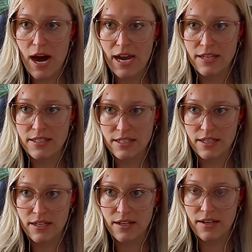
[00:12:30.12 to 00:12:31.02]
I
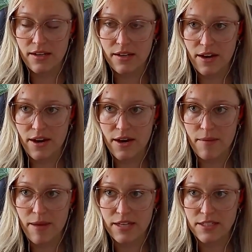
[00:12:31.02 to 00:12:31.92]
did
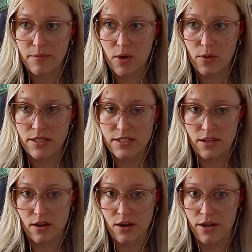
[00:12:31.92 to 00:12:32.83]
end up going to see
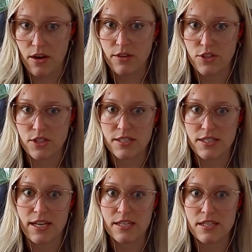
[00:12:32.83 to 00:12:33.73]
a cardiologist, because
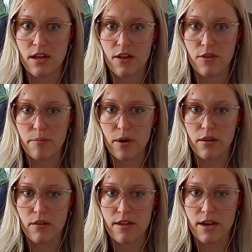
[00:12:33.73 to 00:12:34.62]
I guess the other
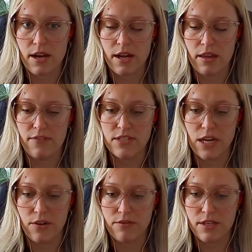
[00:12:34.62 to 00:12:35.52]
part that I left
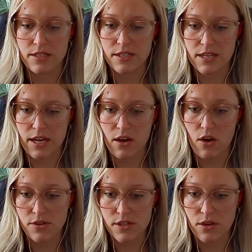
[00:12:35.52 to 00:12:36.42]
out of this is that
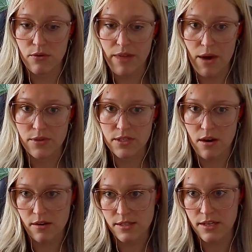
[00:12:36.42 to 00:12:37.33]
was the
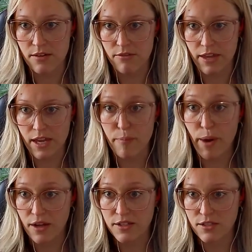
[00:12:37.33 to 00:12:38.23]
onset of like
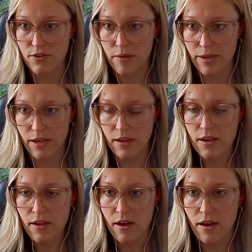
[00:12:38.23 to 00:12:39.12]
POTS for me.
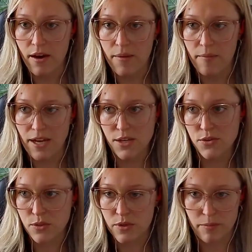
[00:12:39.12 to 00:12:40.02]
I
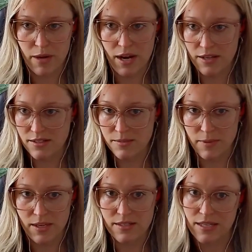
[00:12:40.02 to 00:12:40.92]
use the word POTS
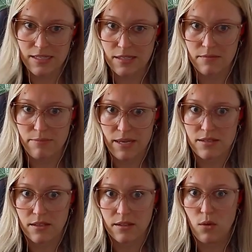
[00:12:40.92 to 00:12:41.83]
because that's
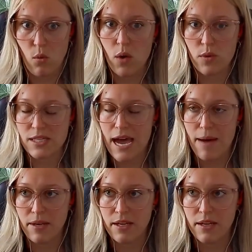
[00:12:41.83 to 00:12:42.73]
basically what was
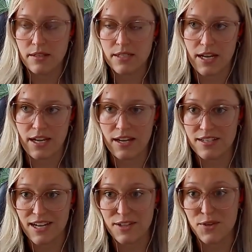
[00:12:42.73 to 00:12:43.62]
happening. Did I get a
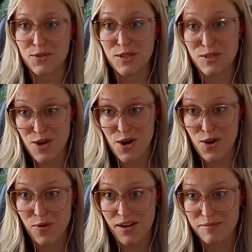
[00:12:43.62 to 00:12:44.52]
diagnosis?
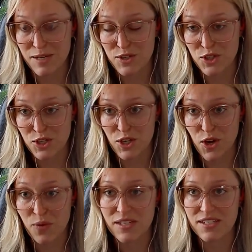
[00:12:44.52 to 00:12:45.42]
No. And I'm actually going to
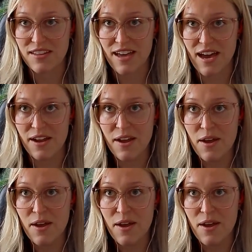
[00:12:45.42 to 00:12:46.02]
go into that.